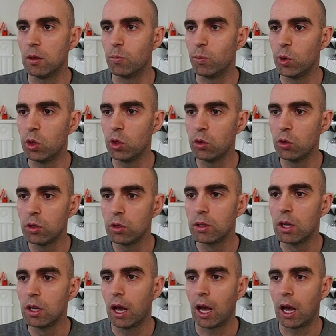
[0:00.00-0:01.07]
moon.
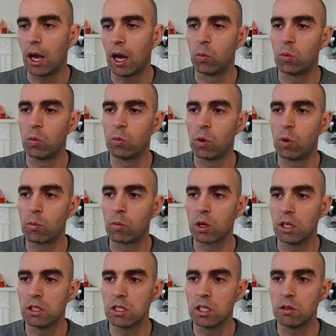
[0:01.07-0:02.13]
What we're going to
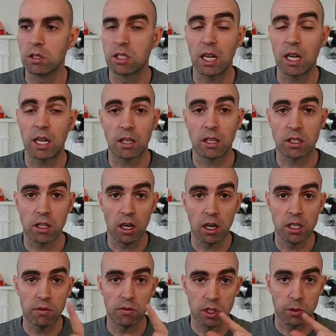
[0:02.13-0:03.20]
do is set the size
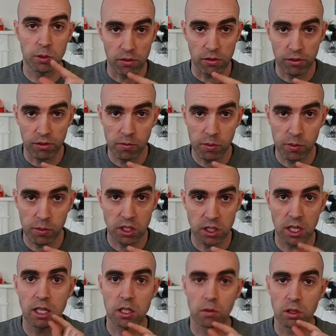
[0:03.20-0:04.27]
of it to be
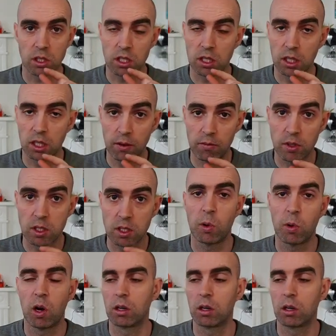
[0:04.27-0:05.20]
5%, so it's even smaller